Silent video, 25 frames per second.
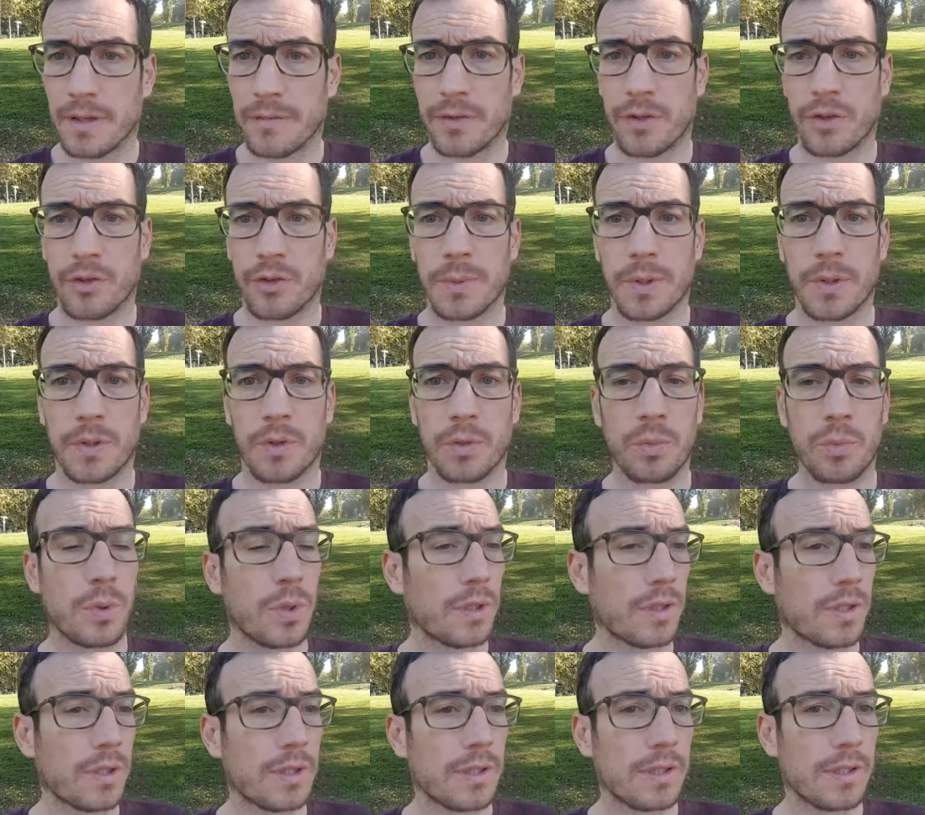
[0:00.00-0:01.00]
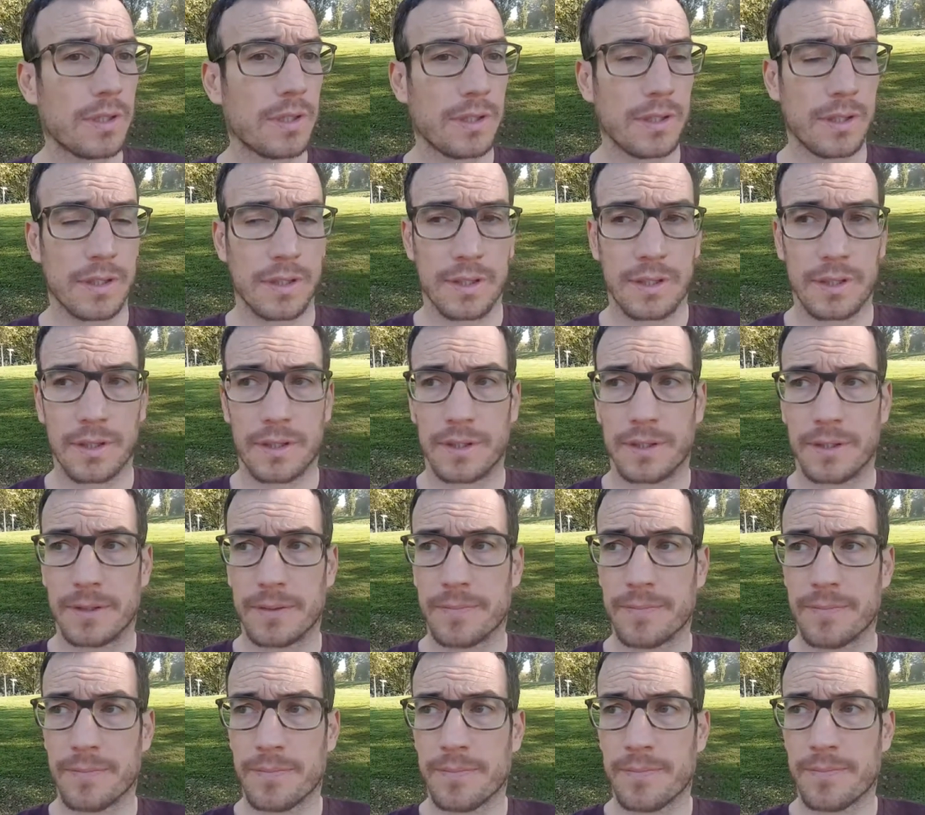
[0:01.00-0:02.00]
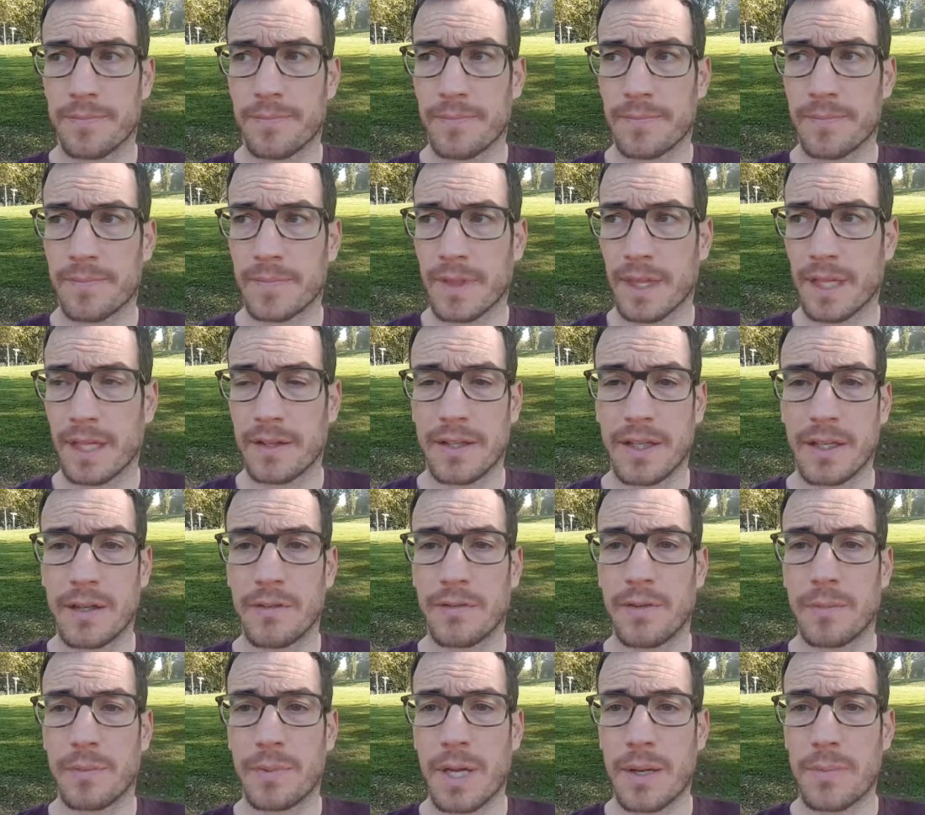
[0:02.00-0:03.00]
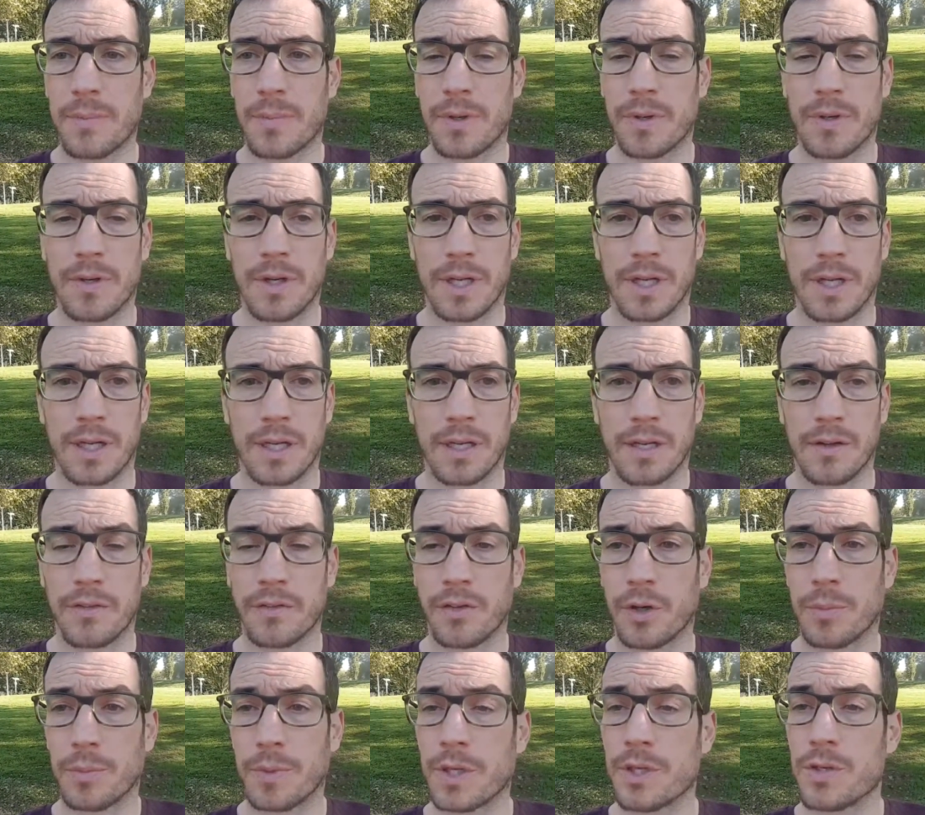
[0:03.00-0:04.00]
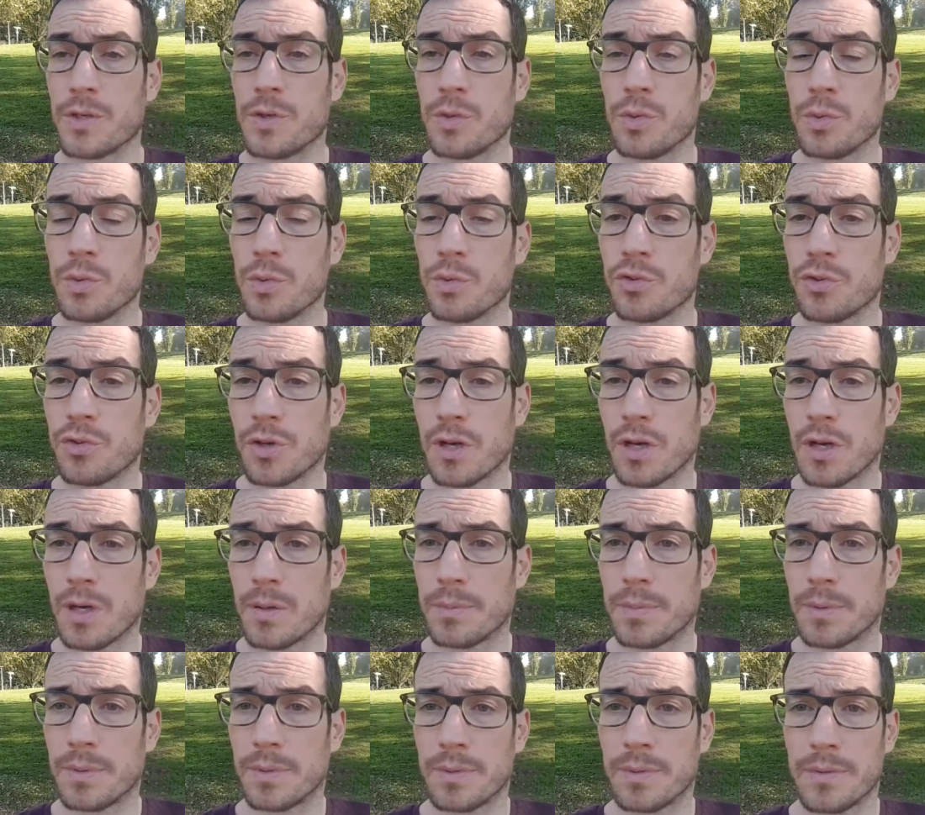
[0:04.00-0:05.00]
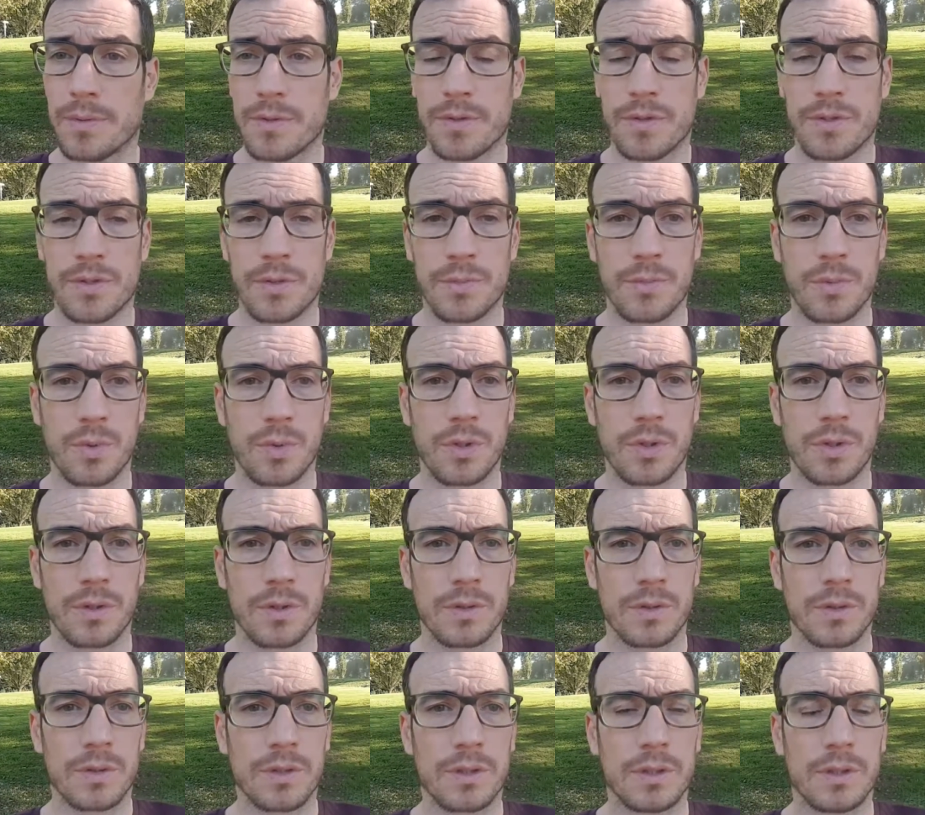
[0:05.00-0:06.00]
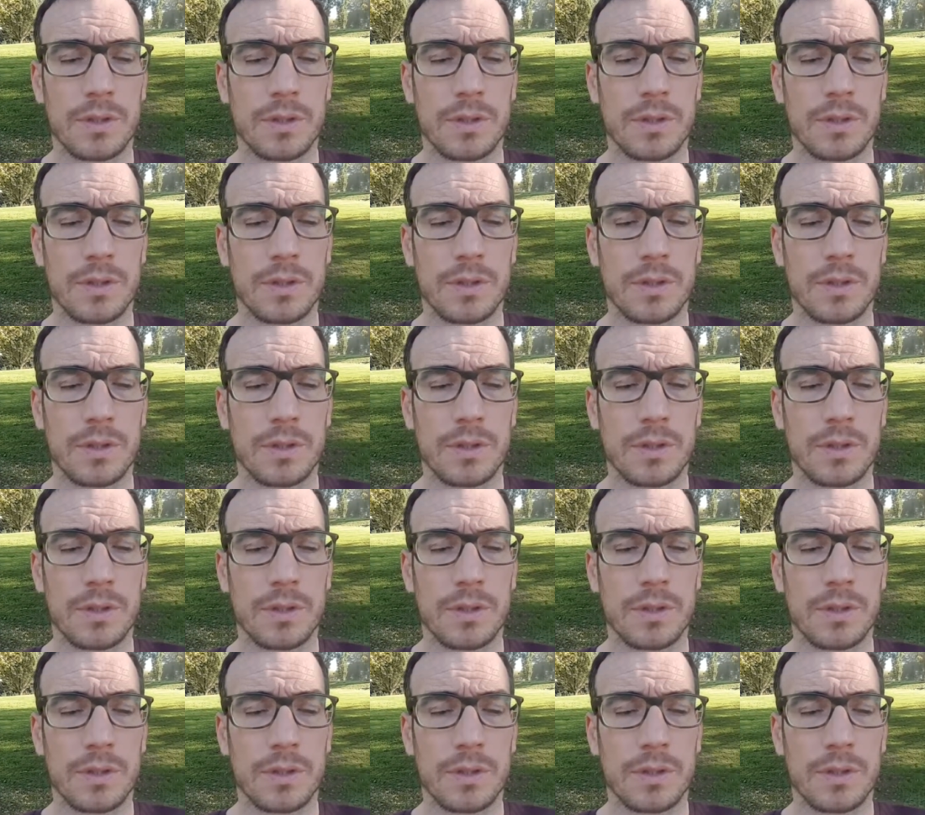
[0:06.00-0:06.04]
finish my old work uh, at the end of September, and I start my new job tomorrow.